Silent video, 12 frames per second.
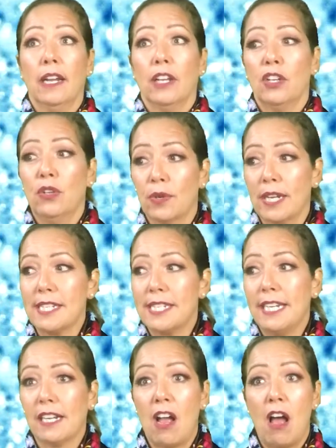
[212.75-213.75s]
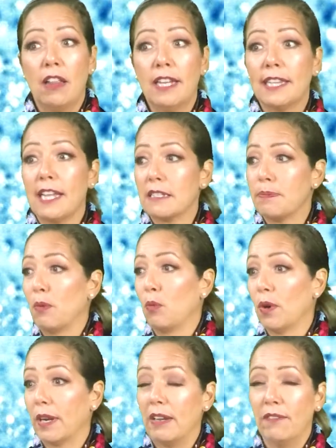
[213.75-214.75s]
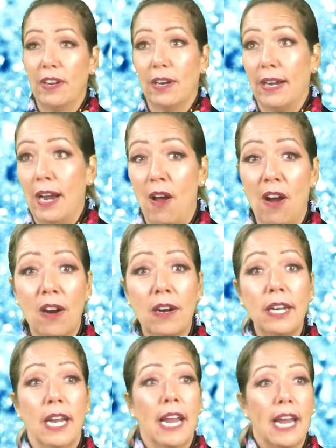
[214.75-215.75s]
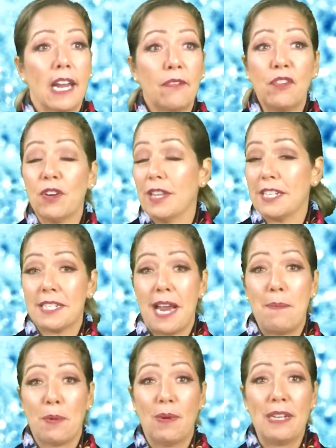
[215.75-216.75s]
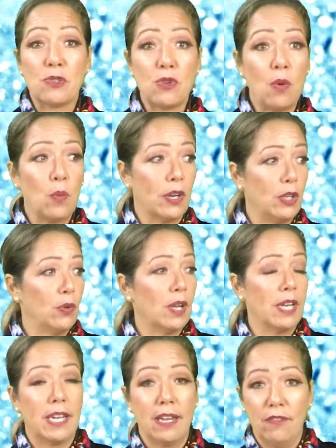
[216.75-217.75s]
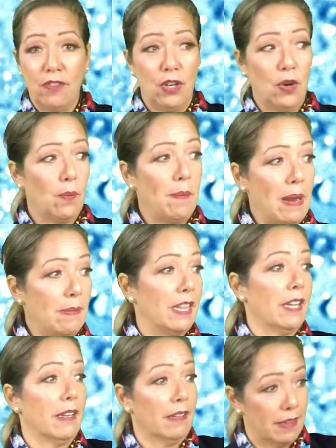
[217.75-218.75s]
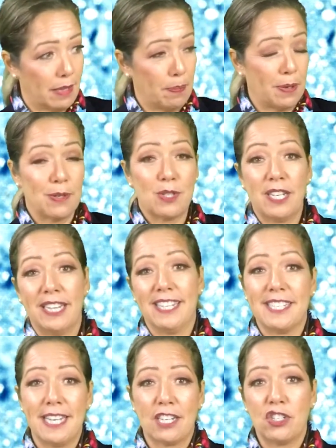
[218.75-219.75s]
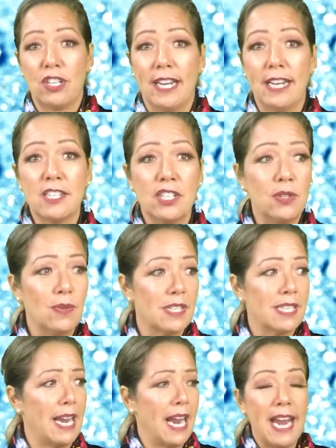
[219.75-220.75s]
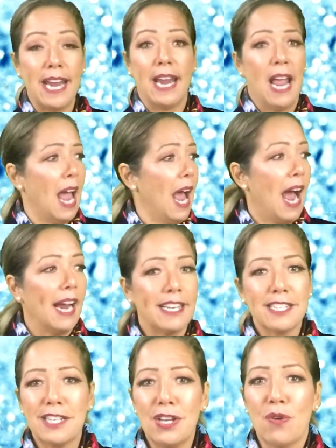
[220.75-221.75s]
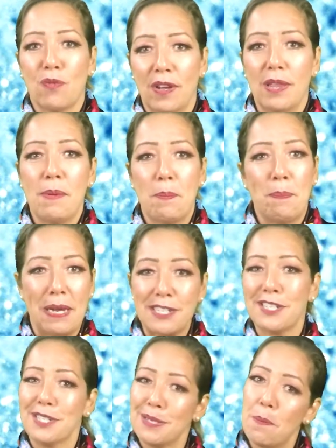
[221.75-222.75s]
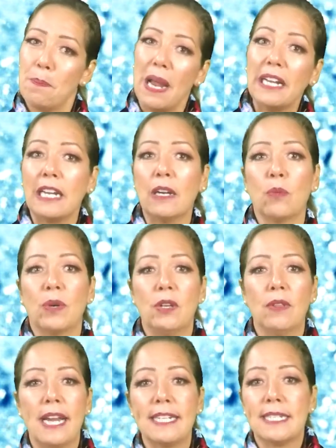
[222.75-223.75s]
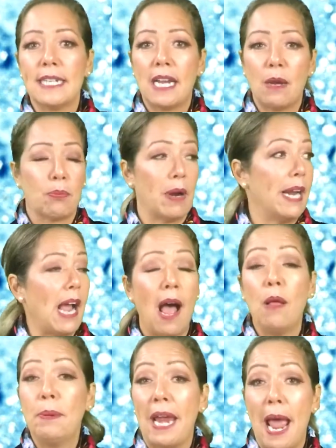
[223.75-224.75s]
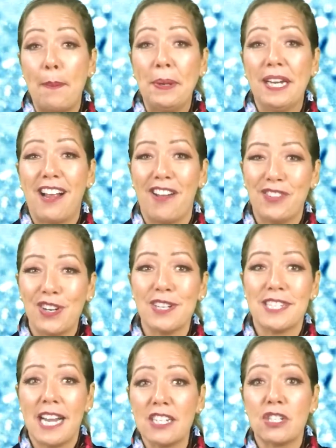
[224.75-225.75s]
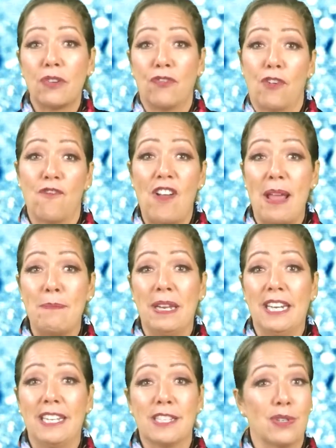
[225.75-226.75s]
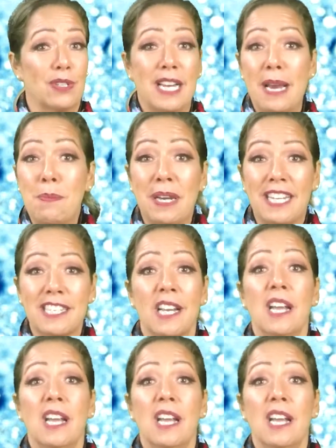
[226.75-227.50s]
you can see a colleague that's been working very hard. If you're this type of restaurant where you can give, maybe the person in the section next to you and say, hey, I can see you've really been busting some butt here. Would you like to take a break? I'll be happy to cover your section for 5 minutes or 10 minutes.